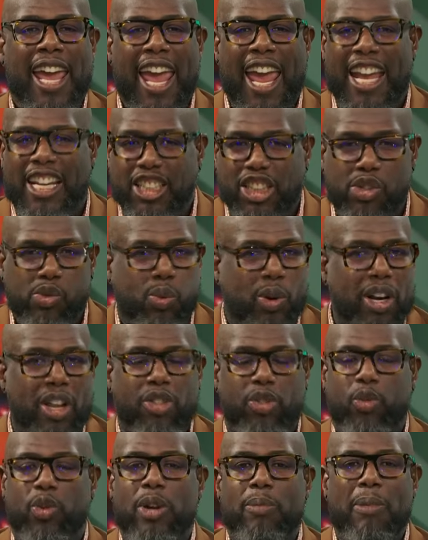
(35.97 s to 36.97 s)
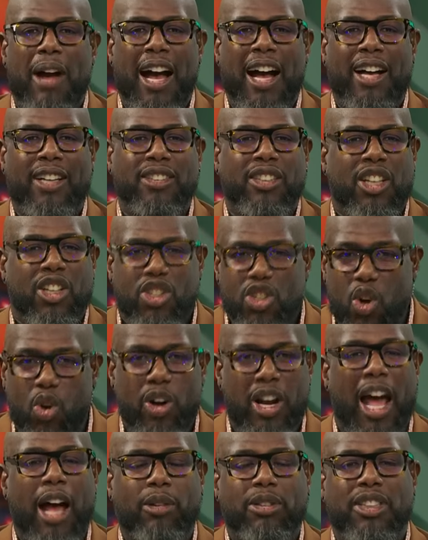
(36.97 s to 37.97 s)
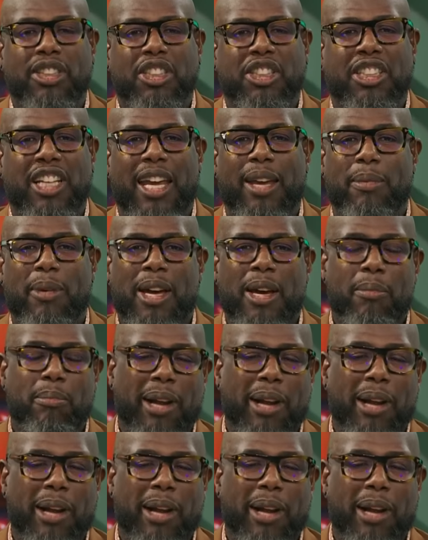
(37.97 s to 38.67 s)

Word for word: and just running 3 miles, knowing I was in shape,